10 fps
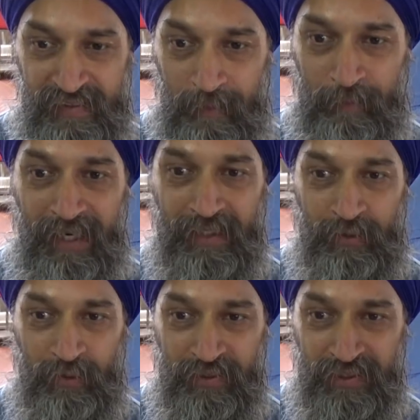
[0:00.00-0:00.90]
set by our
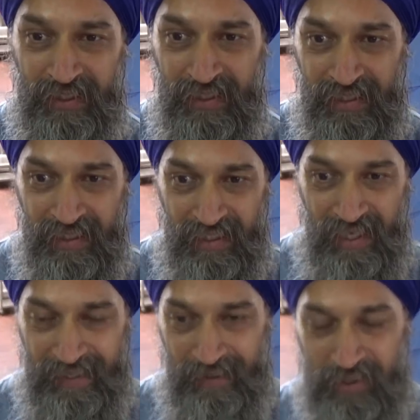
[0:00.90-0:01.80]
gurus
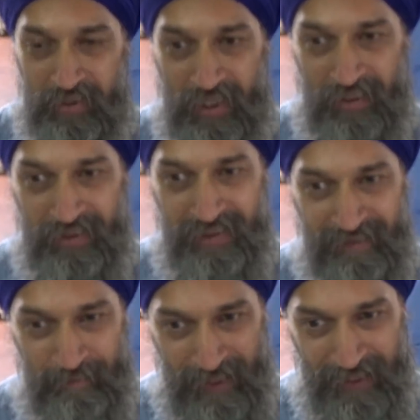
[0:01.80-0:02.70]
and our instructions
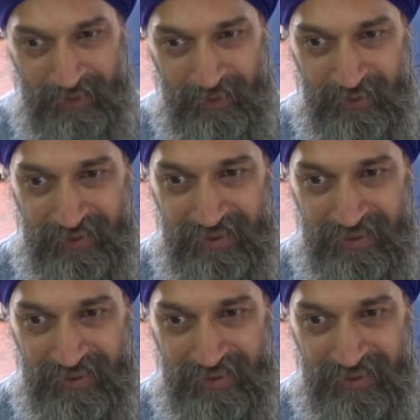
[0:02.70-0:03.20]
given by our gurus.